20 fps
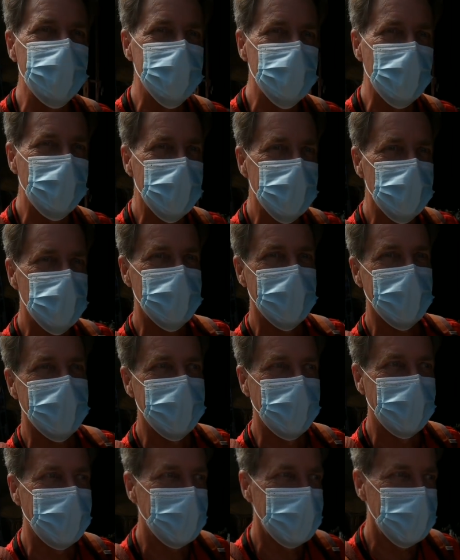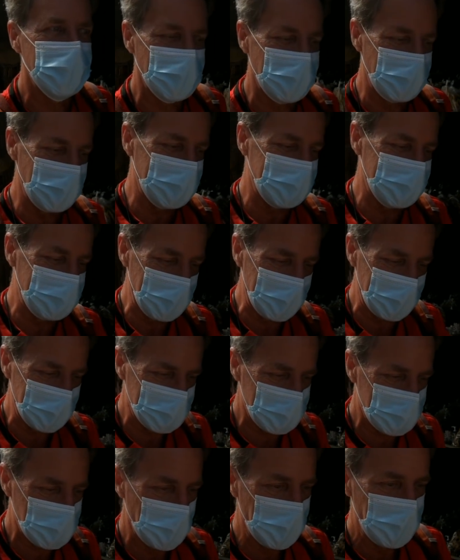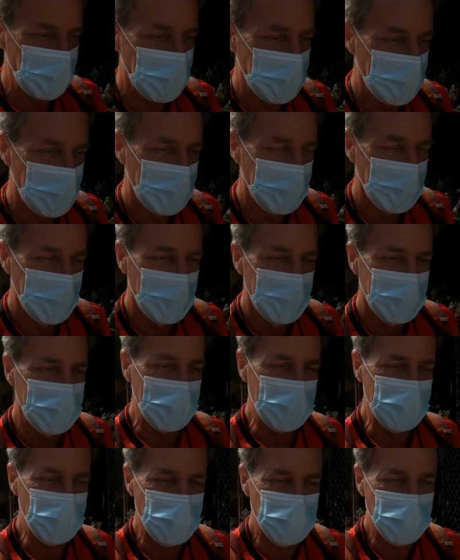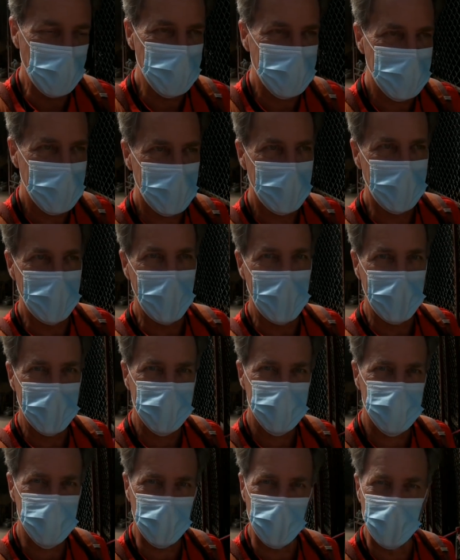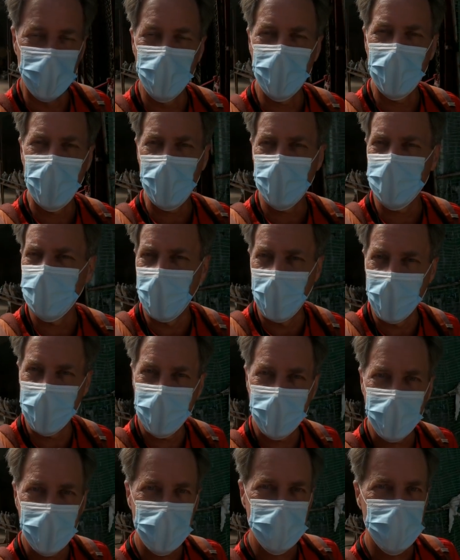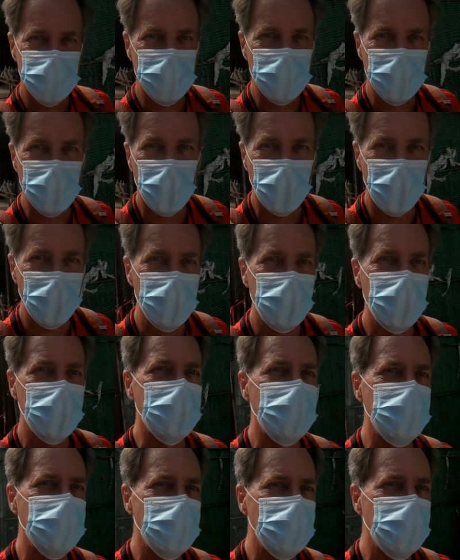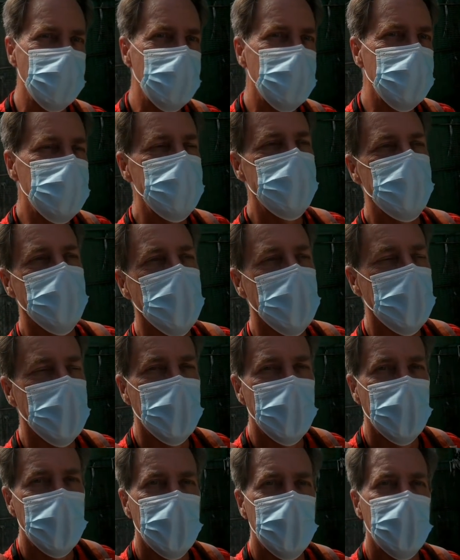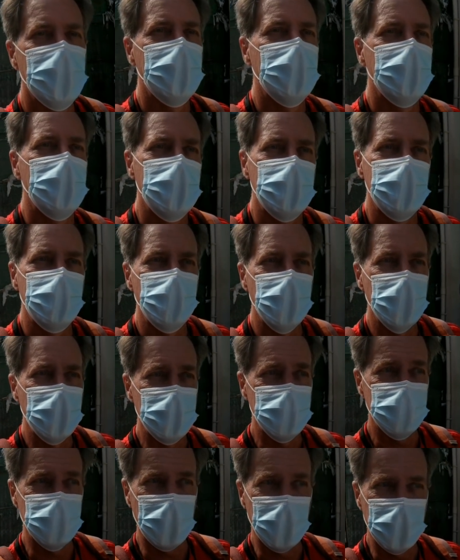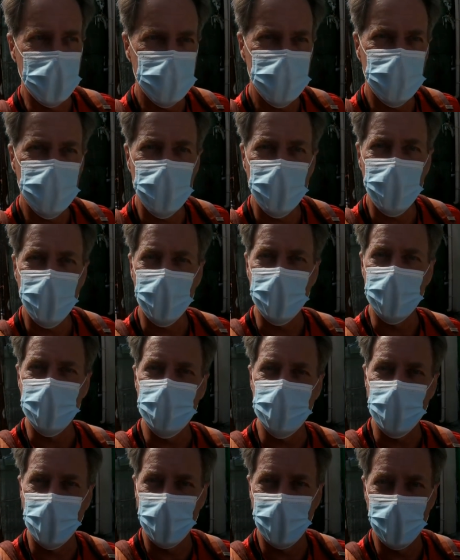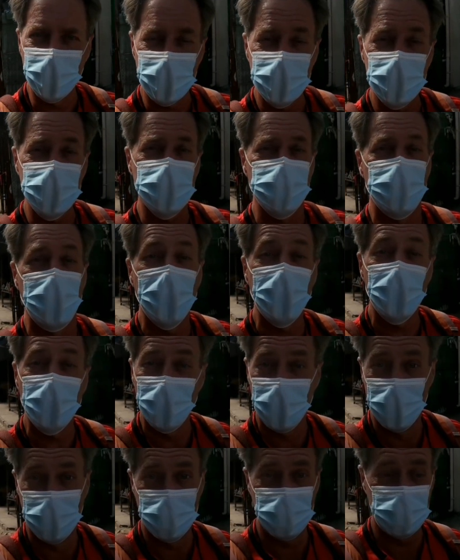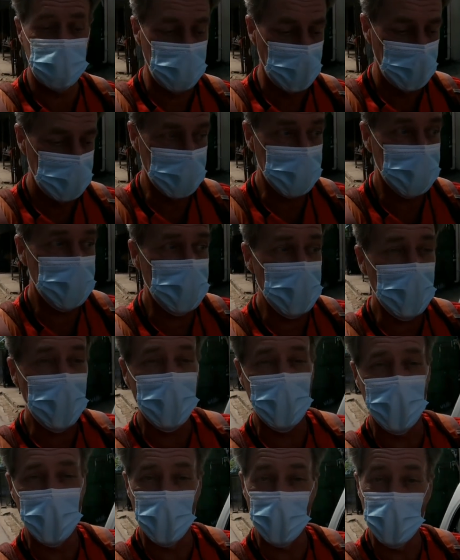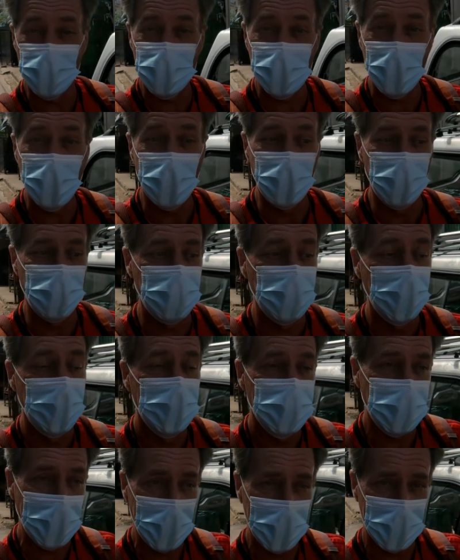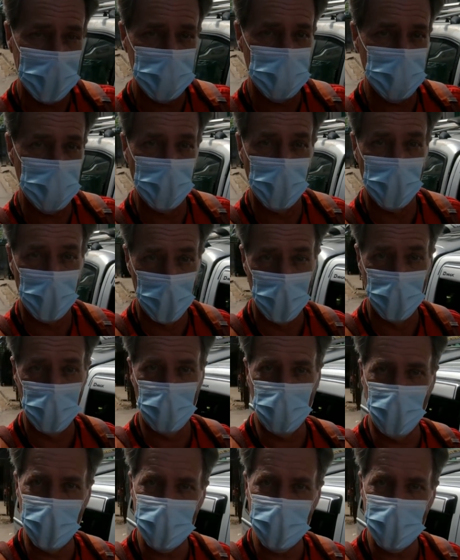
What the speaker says: of so much technology these days, that you don't get an answer and you can't find an answer. All you can do is a series of experiments to see for yourself, to answer your own